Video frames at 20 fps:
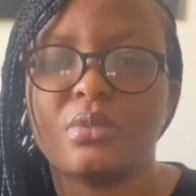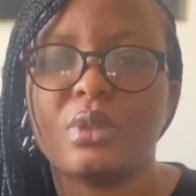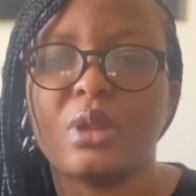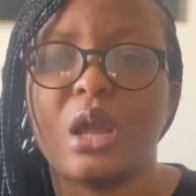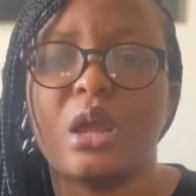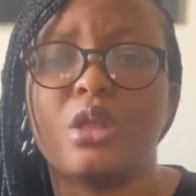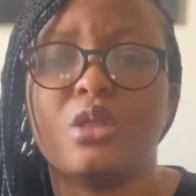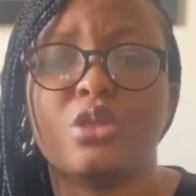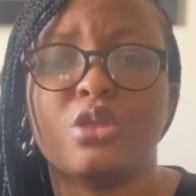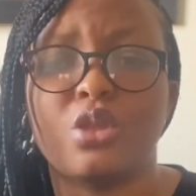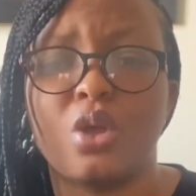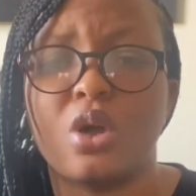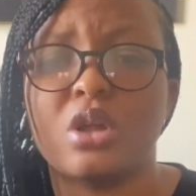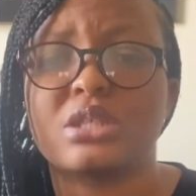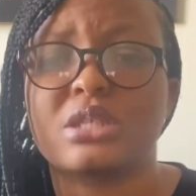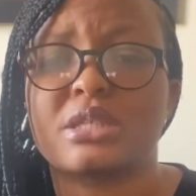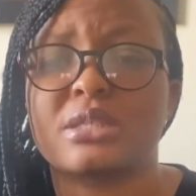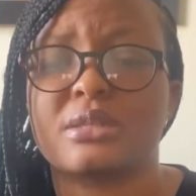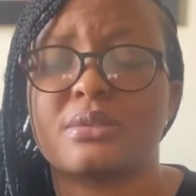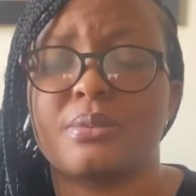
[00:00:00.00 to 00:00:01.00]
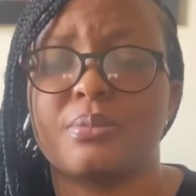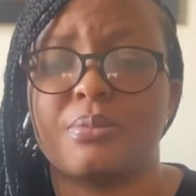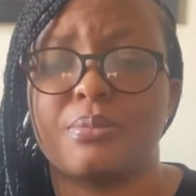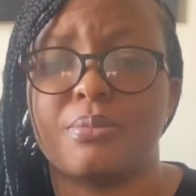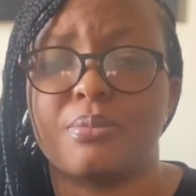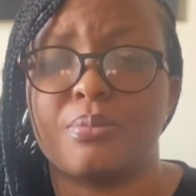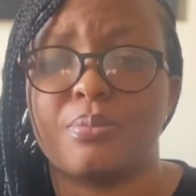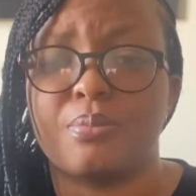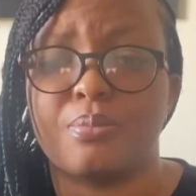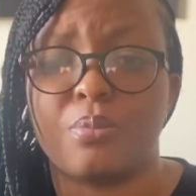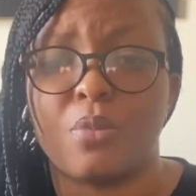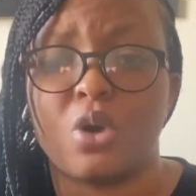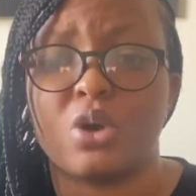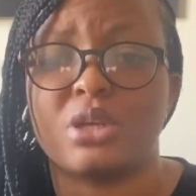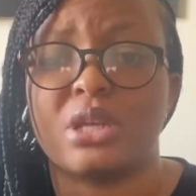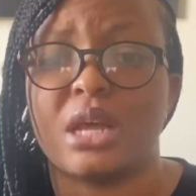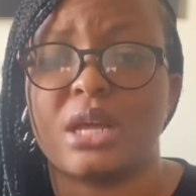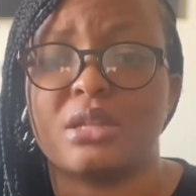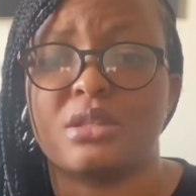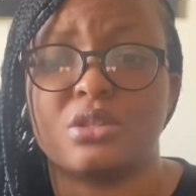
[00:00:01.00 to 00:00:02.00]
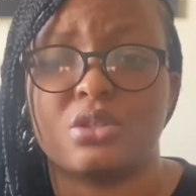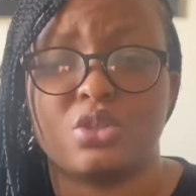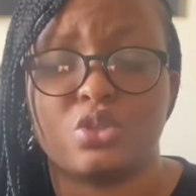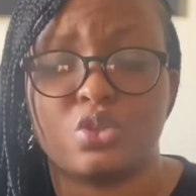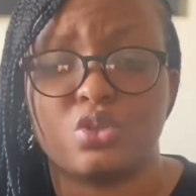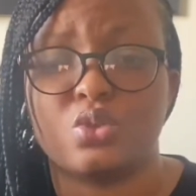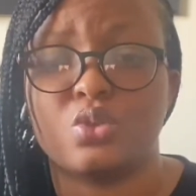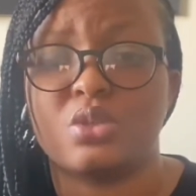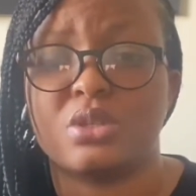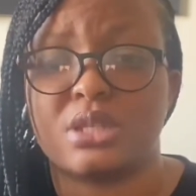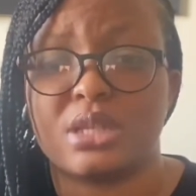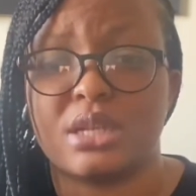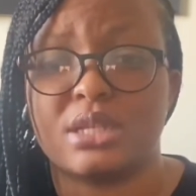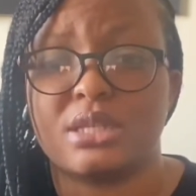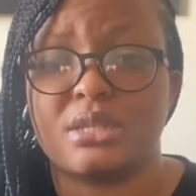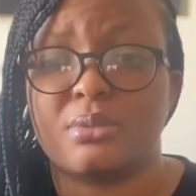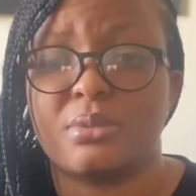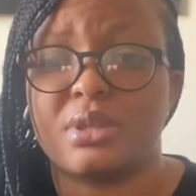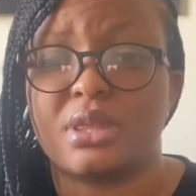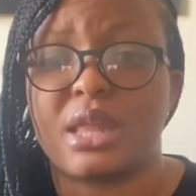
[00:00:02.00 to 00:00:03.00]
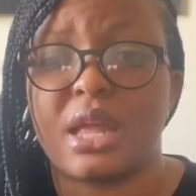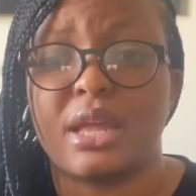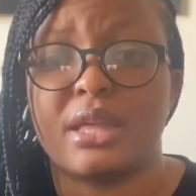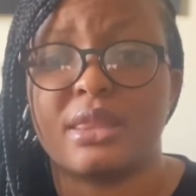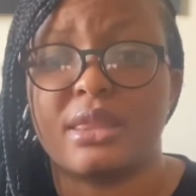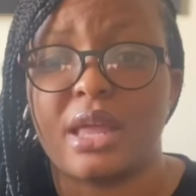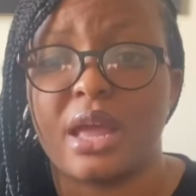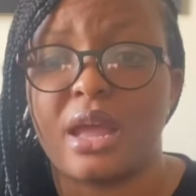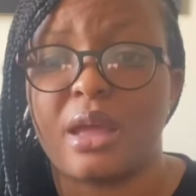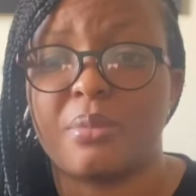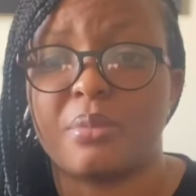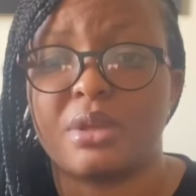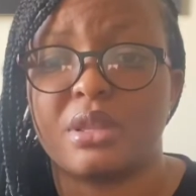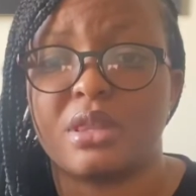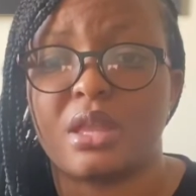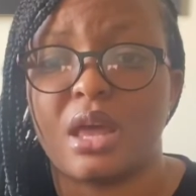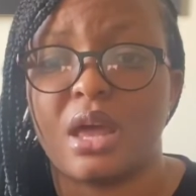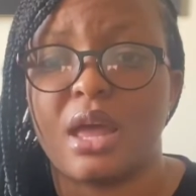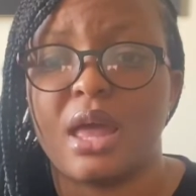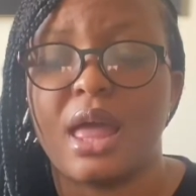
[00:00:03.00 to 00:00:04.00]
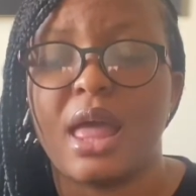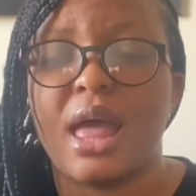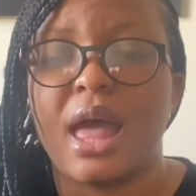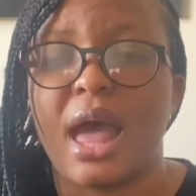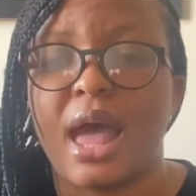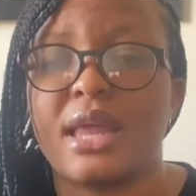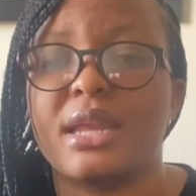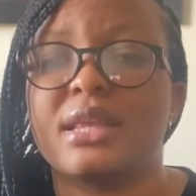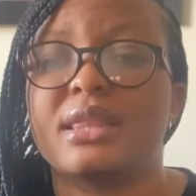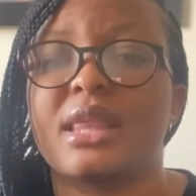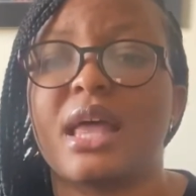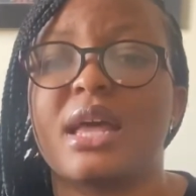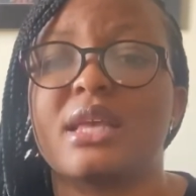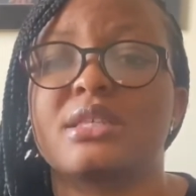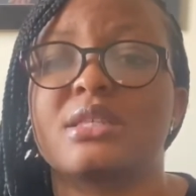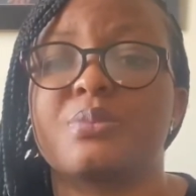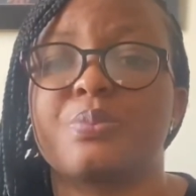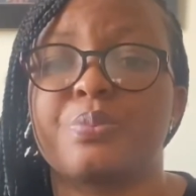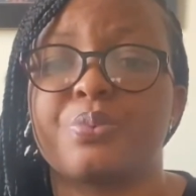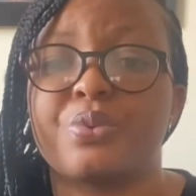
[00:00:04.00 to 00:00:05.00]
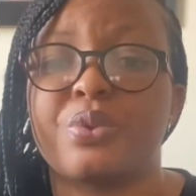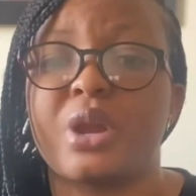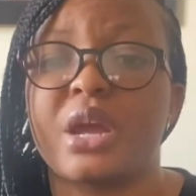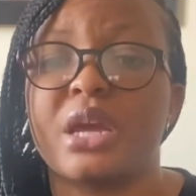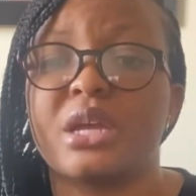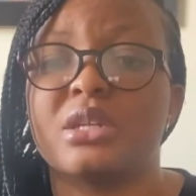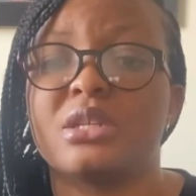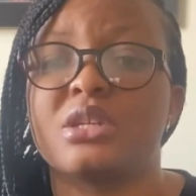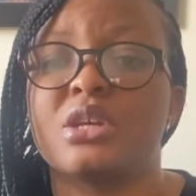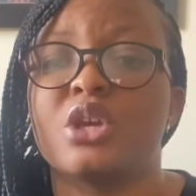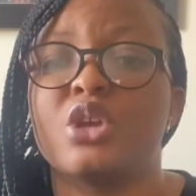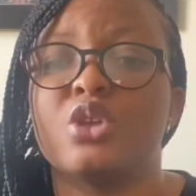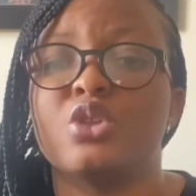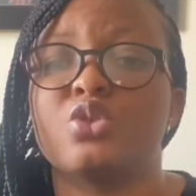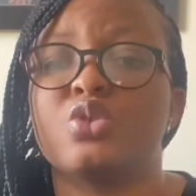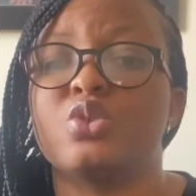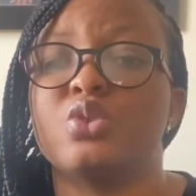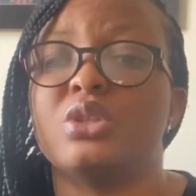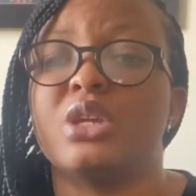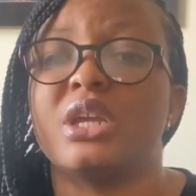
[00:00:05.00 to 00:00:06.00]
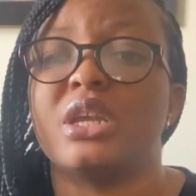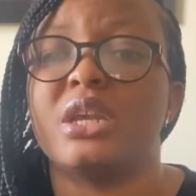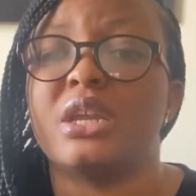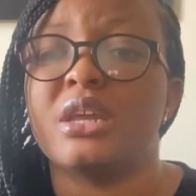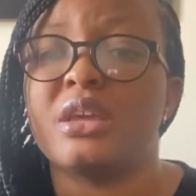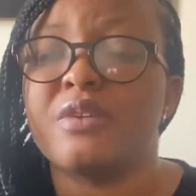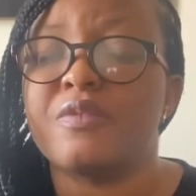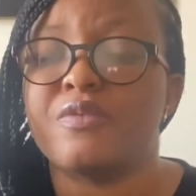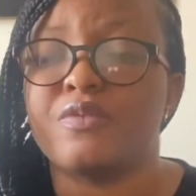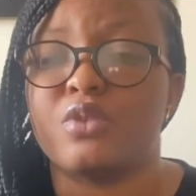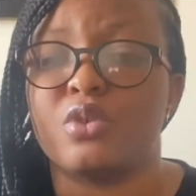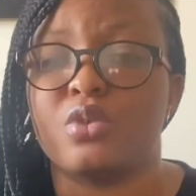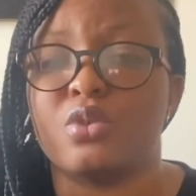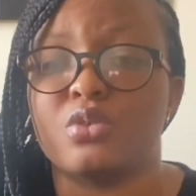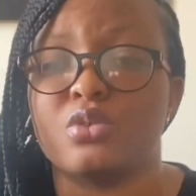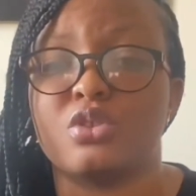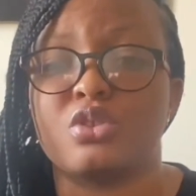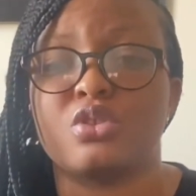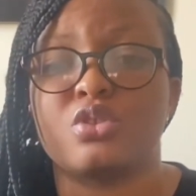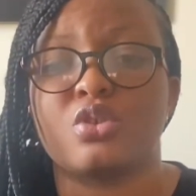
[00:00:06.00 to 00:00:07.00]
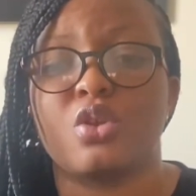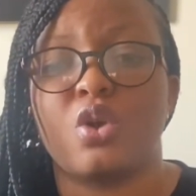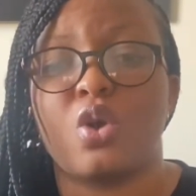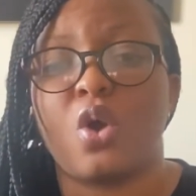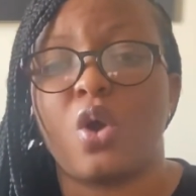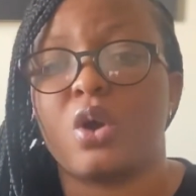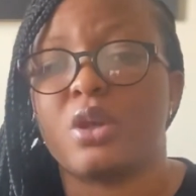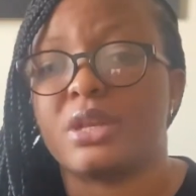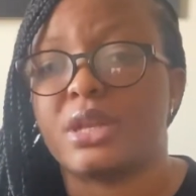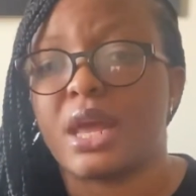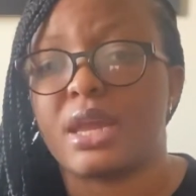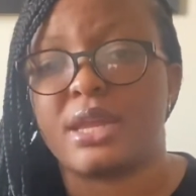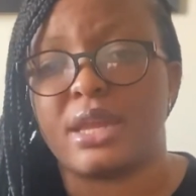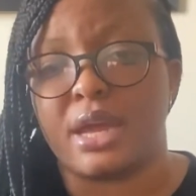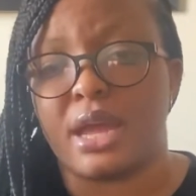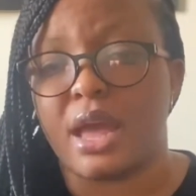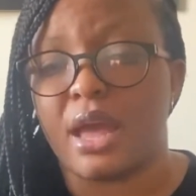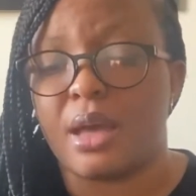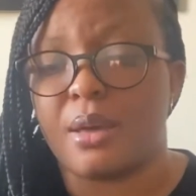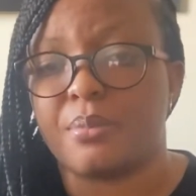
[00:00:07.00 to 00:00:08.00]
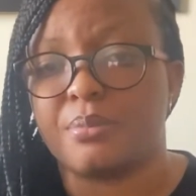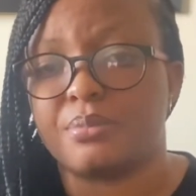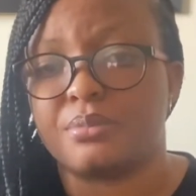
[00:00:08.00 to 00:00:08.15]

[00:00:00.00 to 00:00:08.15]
not more than 2 centimeters in diameter, and it has spread to the lymph nodes under the arm.